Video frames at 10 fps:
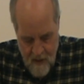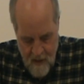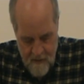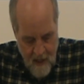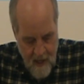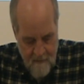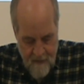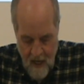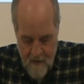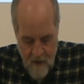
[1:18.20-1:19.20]
and they have
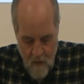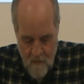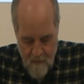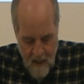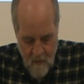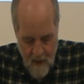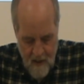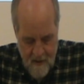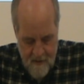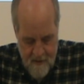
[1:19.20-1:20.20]
not known my
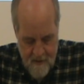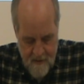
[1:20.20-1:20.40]
ways.